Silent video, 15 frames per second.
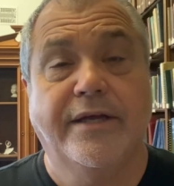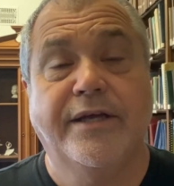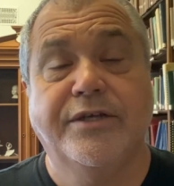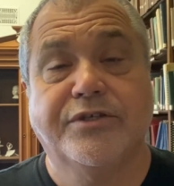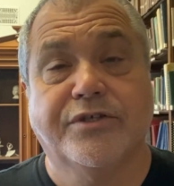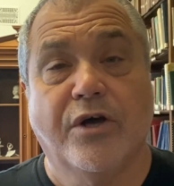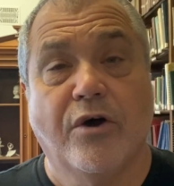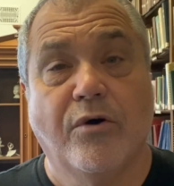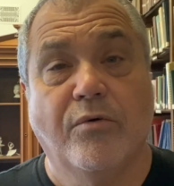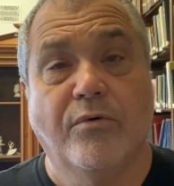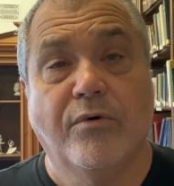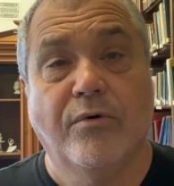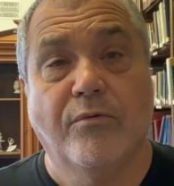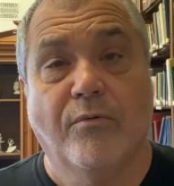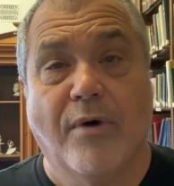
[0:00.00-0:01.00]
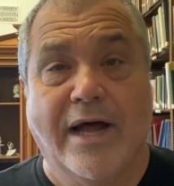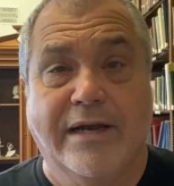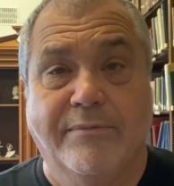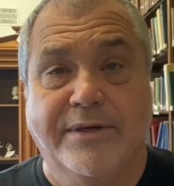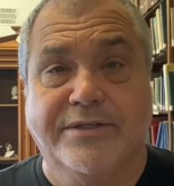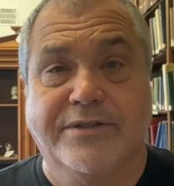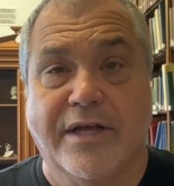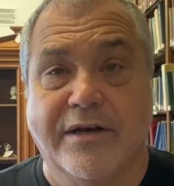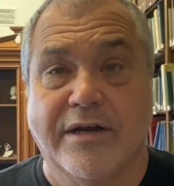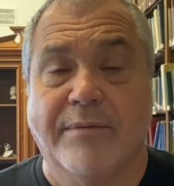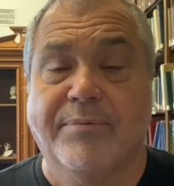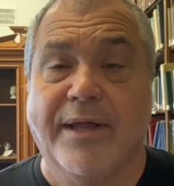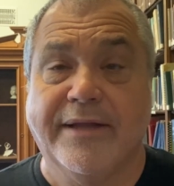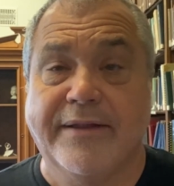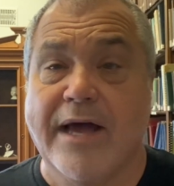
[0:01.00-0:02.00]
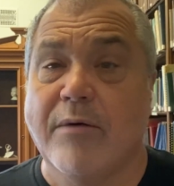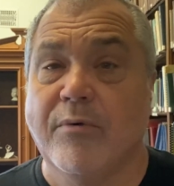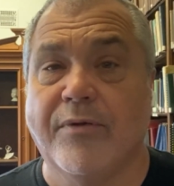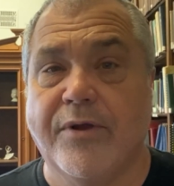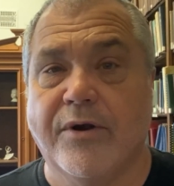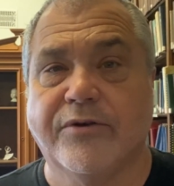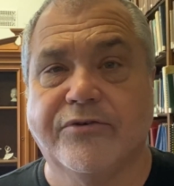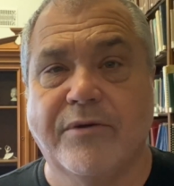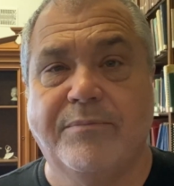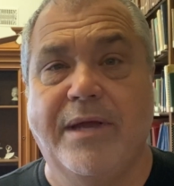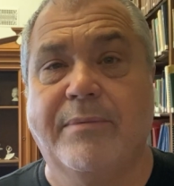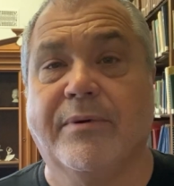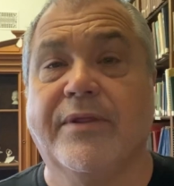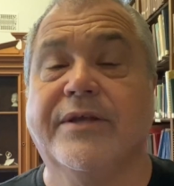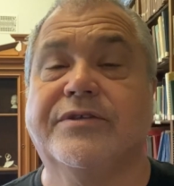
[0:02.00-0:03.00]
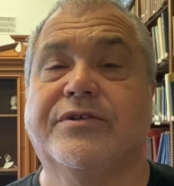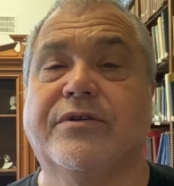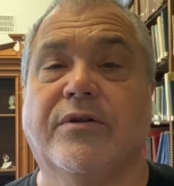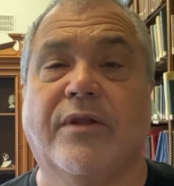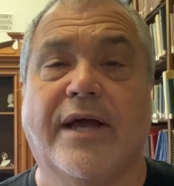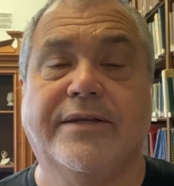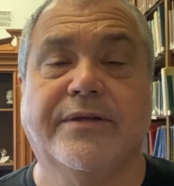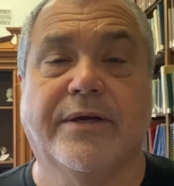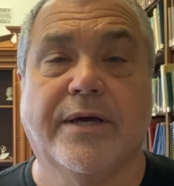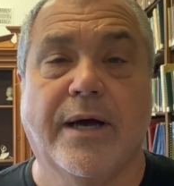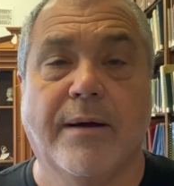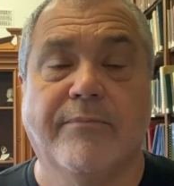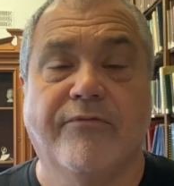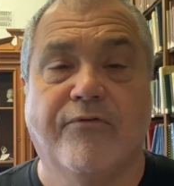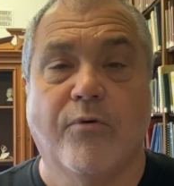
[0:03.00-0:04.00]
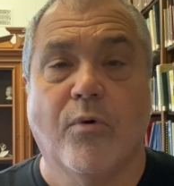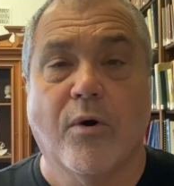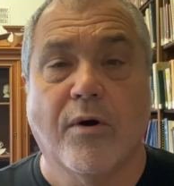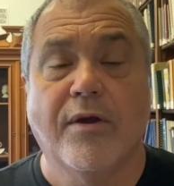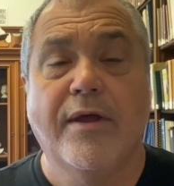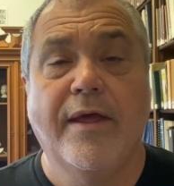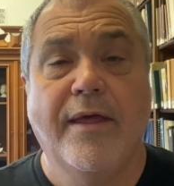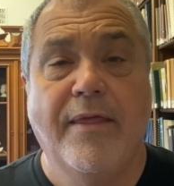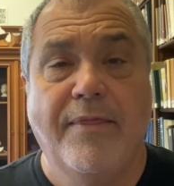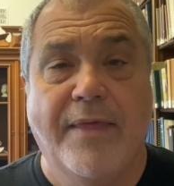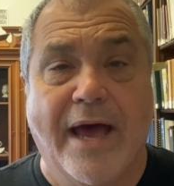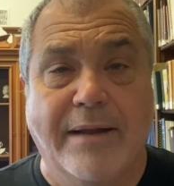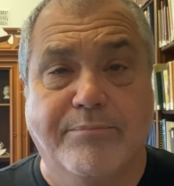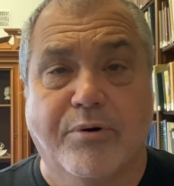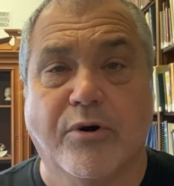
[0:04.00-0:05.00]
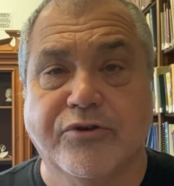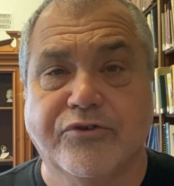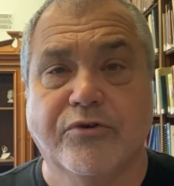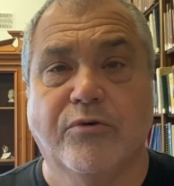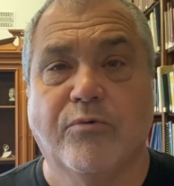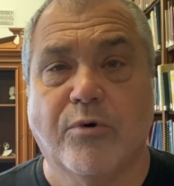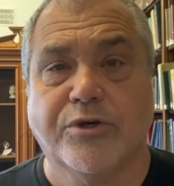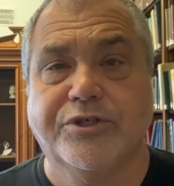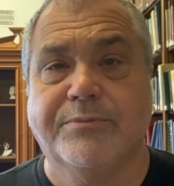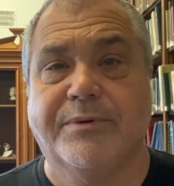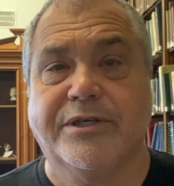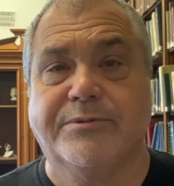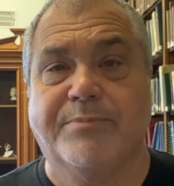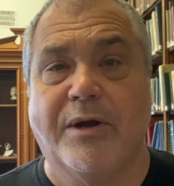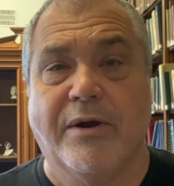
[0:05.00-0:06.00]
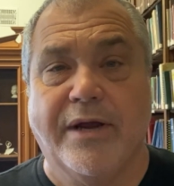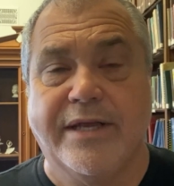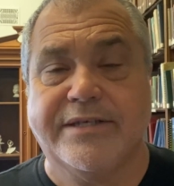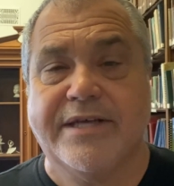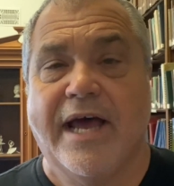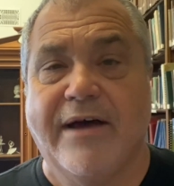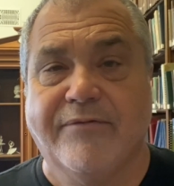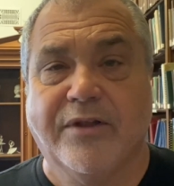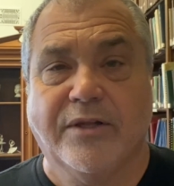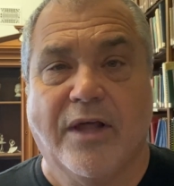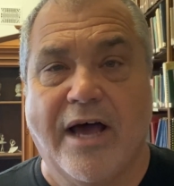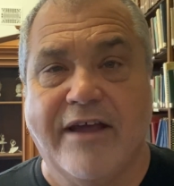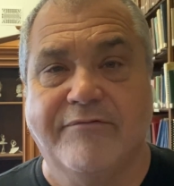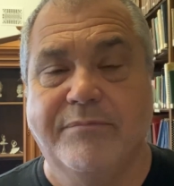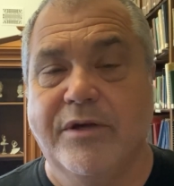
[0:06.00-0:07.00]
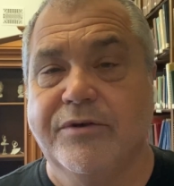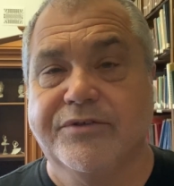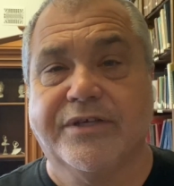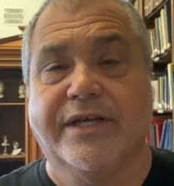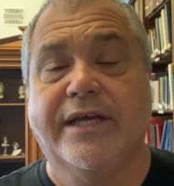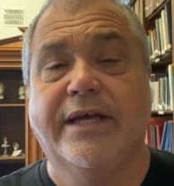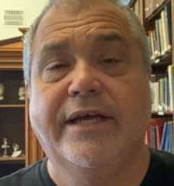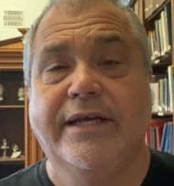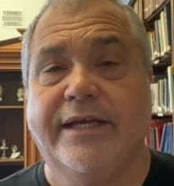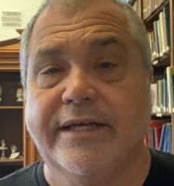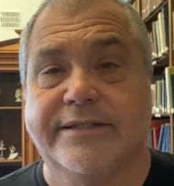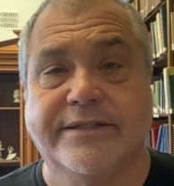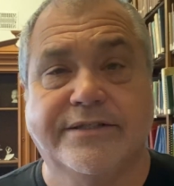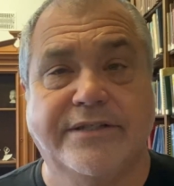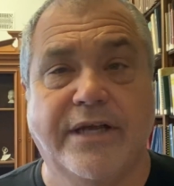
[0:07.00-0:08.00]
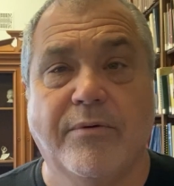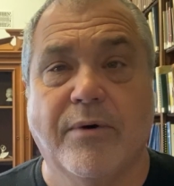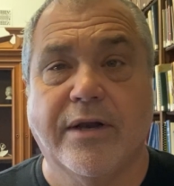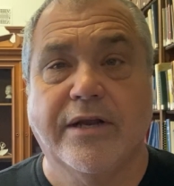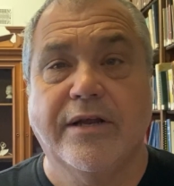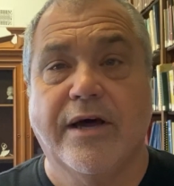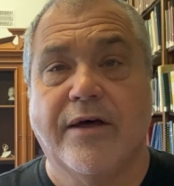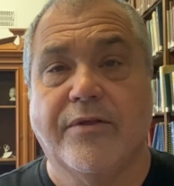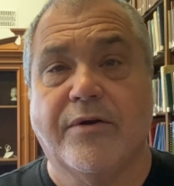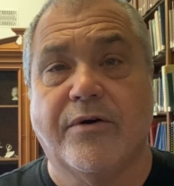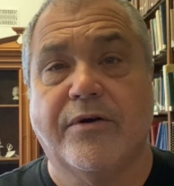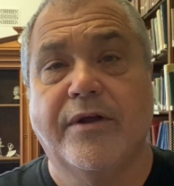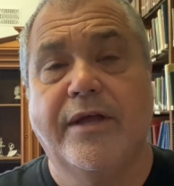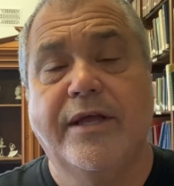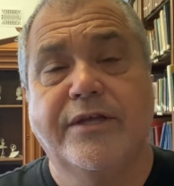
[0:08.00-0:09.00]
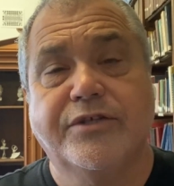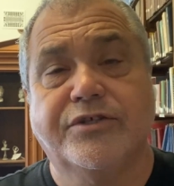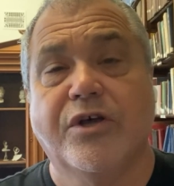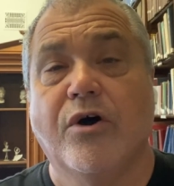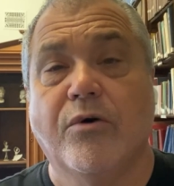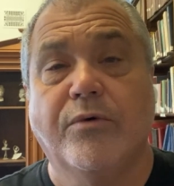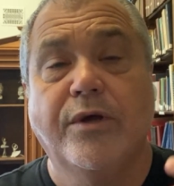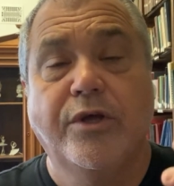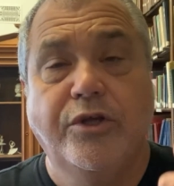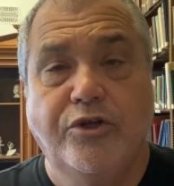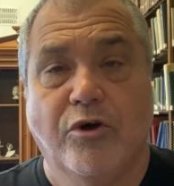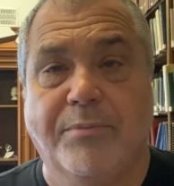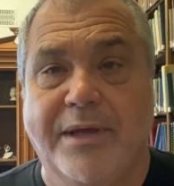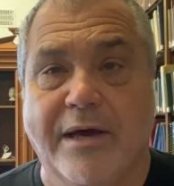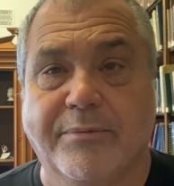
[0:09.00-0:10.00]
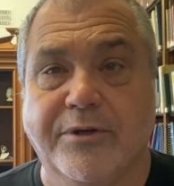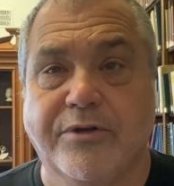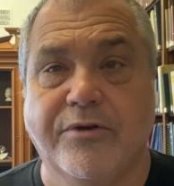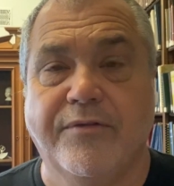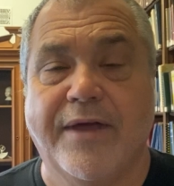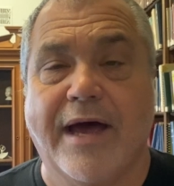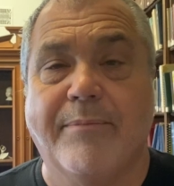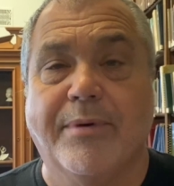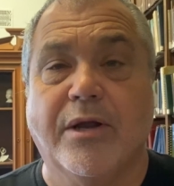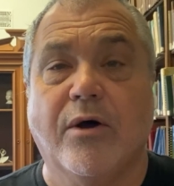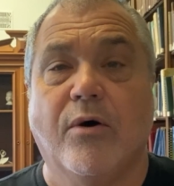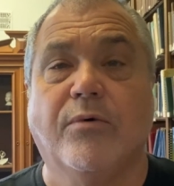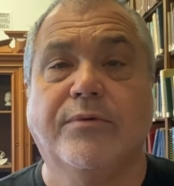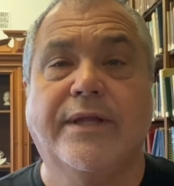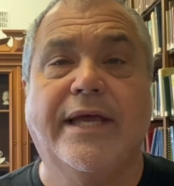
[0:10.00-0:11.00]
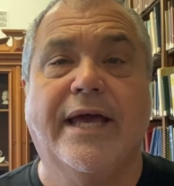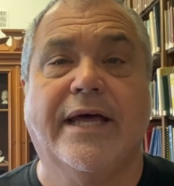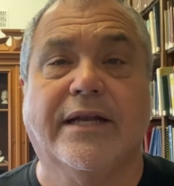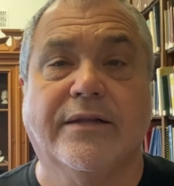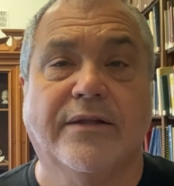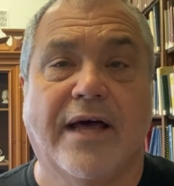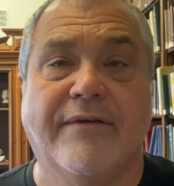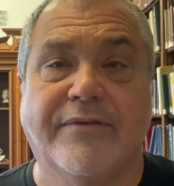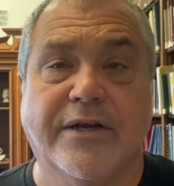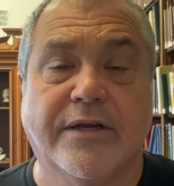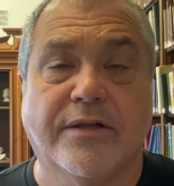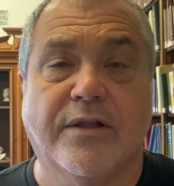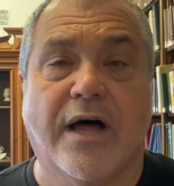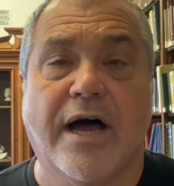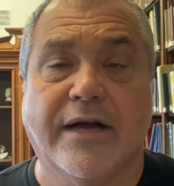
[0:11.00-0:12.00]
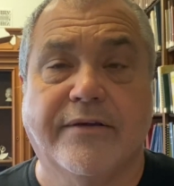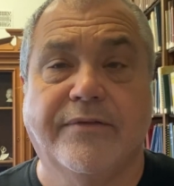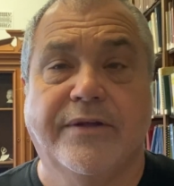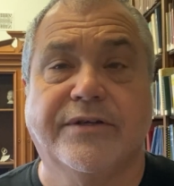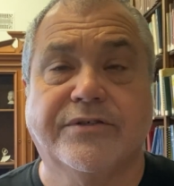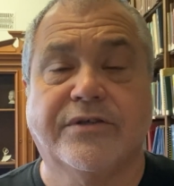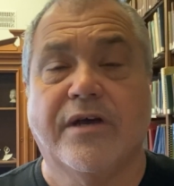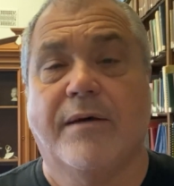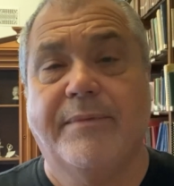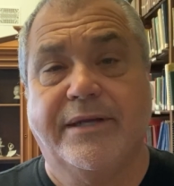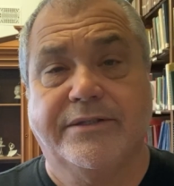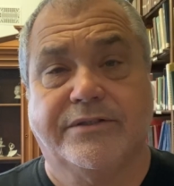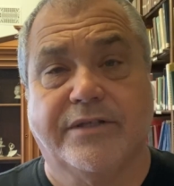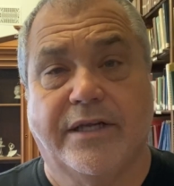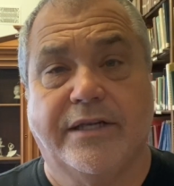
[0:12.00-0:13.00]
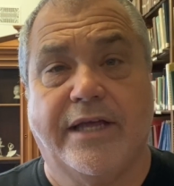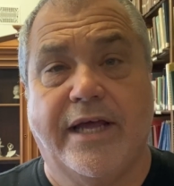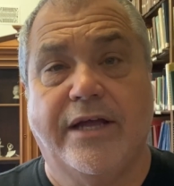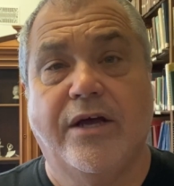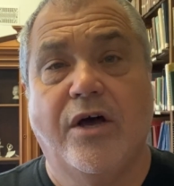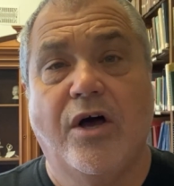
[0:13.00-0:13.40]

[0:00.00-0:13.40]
So why did we set it up like that? Well, there are some people that still like to come for that personal worship experience, have the live music, get to see one another. So you'll be able to do that, but only at 11 o'clock this coming Sunday,